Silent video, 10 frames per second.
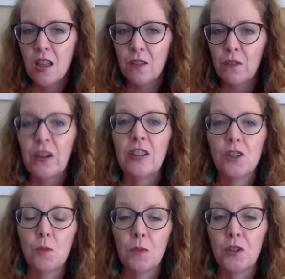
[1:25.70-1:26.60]
the fight
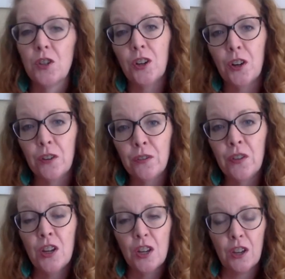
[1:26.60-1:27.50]
to preserve
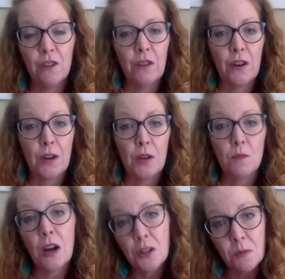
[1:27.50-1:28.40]
Confederate
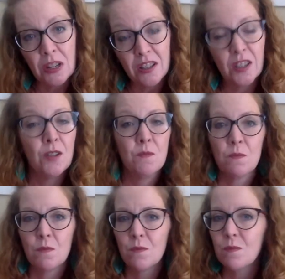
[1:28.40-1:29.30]
monuments.
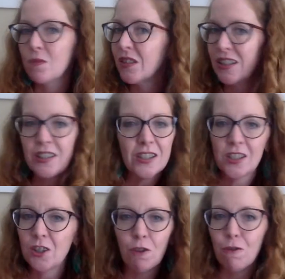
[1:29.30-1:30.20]
This is
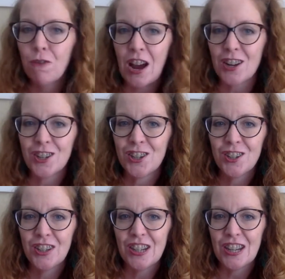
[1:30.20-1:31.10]
still
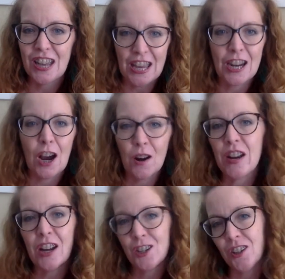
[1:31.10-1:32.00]
fresh in our
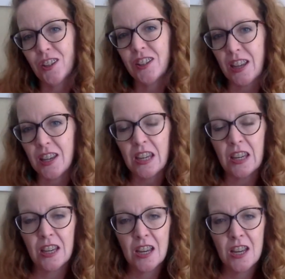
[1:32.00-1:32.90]
national
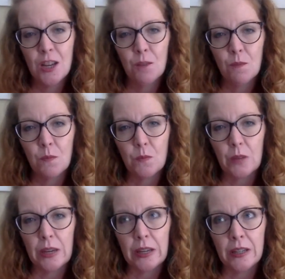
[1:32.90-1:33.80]
psyche.
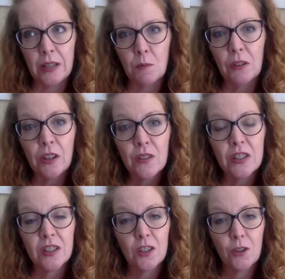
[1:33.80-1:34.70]
And I believe
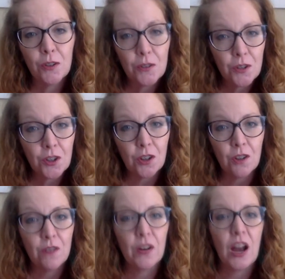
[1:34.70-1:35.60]
it's crucial
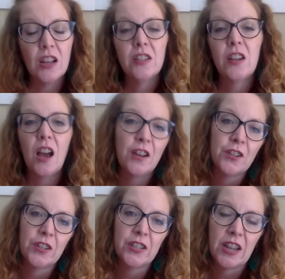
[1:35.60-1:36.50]
for us to
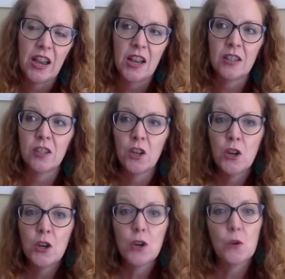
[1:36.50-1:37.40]
understand
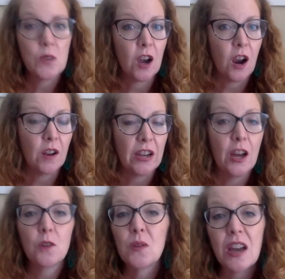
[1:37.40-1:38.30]
who we are. And
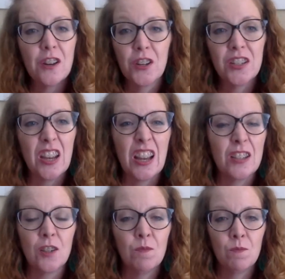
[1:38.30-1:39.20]
how do we
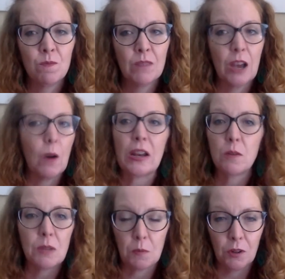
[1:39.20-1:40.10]
understand how any
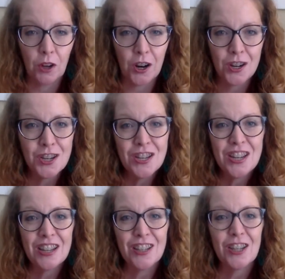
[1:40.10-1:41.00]
people are?
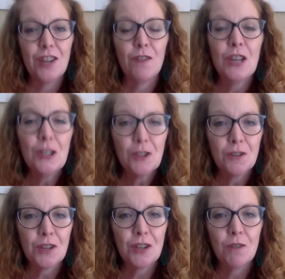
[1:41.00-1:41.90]
In the study of
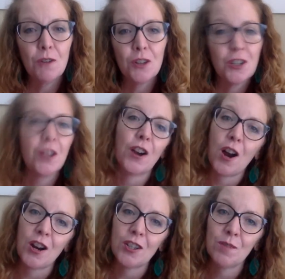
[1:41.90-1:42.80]
history, you look to their
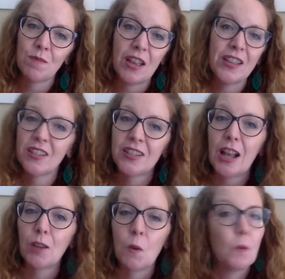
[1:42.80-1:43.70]
art. And that's
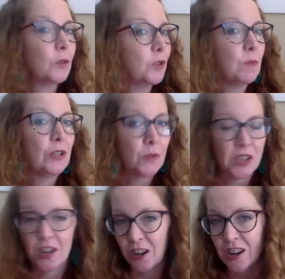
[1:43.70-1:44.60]
exactly what we'll be
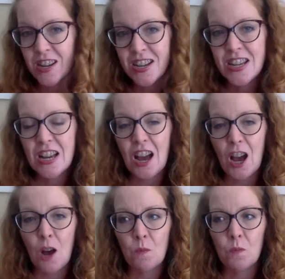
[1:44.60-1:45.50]
doing here.
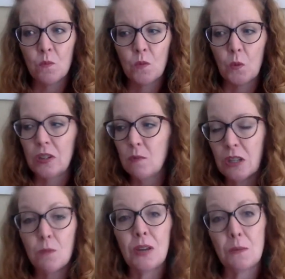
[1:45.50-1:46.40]
What does it mean
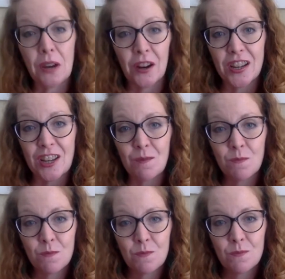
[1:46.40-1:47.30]
to be American?
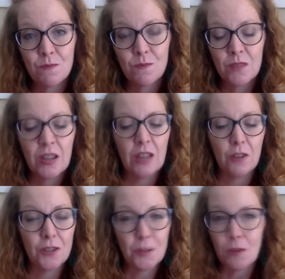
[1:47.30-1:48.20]

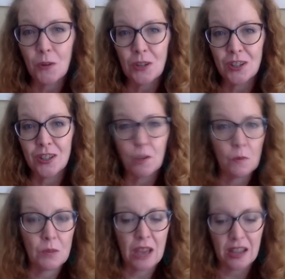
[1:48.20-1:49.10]
Those are some of the questions that we'll
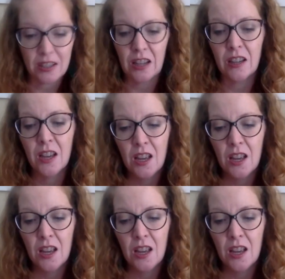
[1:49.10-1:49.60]
be asking.